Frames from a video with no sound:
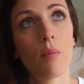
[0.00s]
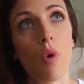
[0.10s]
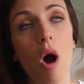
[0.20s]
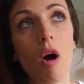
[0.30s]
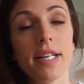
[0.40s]
And
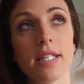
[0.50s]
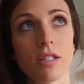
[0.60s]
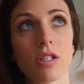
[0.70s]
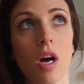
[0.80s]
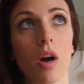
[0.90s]
what I
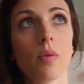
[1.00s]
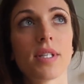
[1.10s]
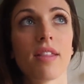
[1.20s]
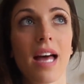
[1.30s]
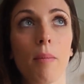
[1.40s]
didn't know
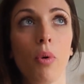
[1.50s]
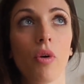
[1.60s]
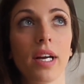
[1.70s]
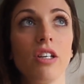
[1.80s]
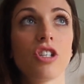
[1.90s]
was at that
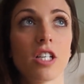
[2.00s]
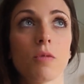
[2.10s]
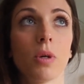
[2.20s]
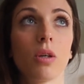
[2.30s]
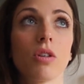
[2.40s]
point,
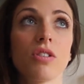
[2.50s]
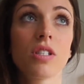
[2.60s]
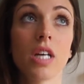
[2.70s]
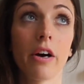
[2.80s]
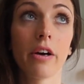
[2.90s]
Jasper got
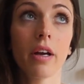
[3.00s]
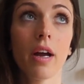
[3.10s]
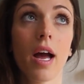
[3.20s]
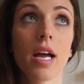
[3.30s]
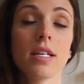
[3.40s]
stuck
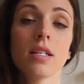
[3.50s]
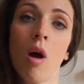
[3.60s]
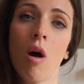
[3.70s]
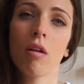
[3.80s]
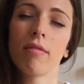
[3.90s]
and his
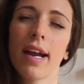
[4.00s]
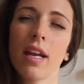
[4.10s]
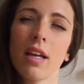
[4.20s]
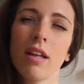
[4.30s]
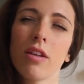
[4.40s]
heart
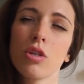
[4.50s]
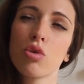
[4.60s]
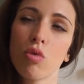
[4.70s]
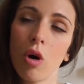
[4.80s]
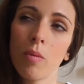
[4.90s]
rate either
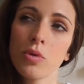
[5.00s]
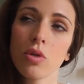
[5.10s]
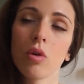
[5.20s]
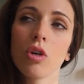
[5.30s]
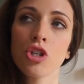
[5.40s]

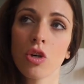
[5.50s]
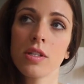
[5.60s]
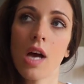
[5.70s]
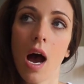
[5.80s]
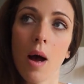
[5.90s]
dropped or
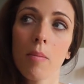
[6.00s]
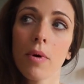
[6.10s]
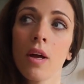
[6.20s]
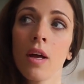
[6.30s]
shot up.